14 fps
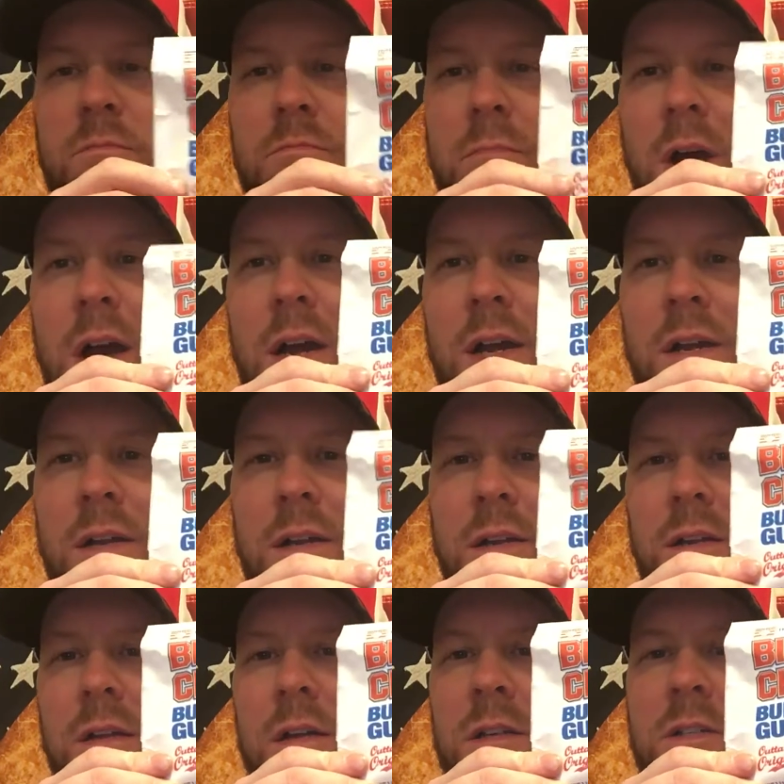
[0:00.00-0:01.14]
my
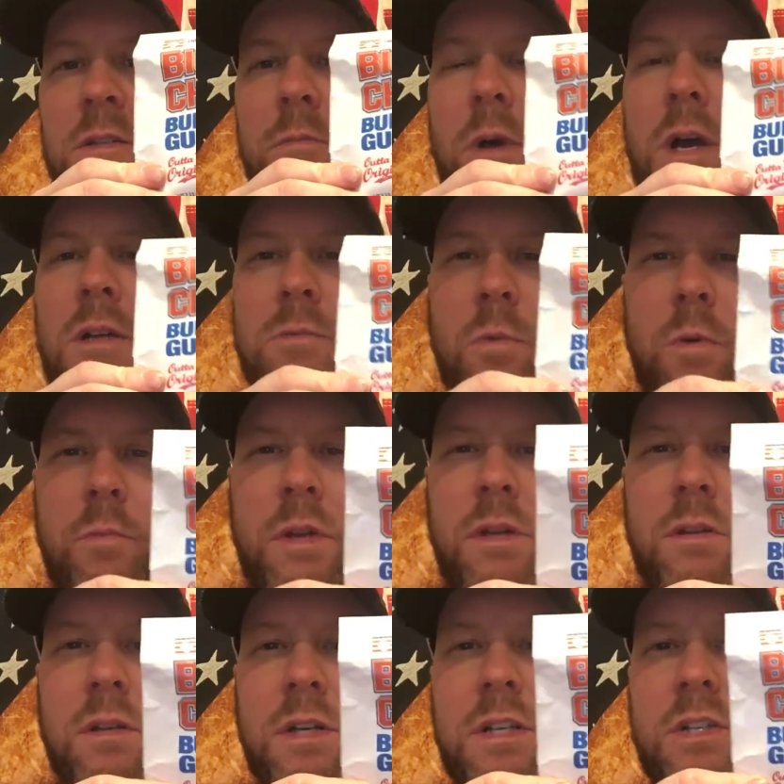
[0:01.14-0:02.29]
customizable Big
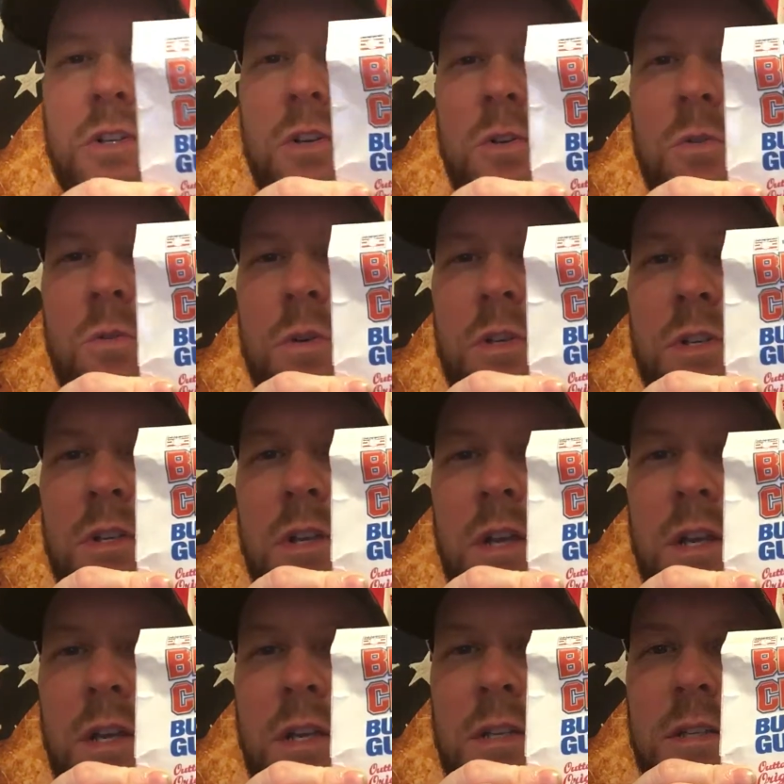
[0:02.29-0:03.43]
League chew, which
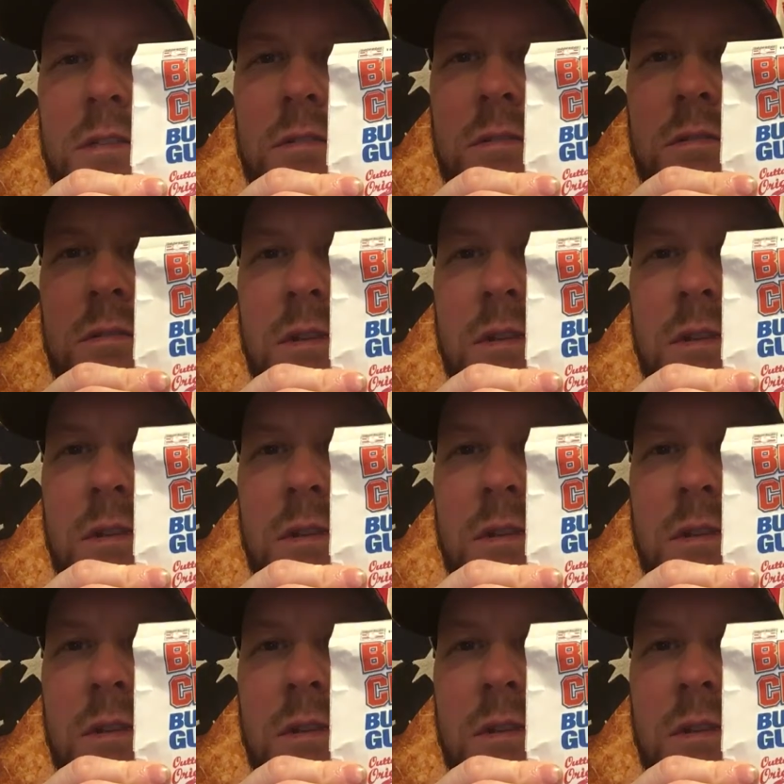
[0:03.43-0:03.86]
is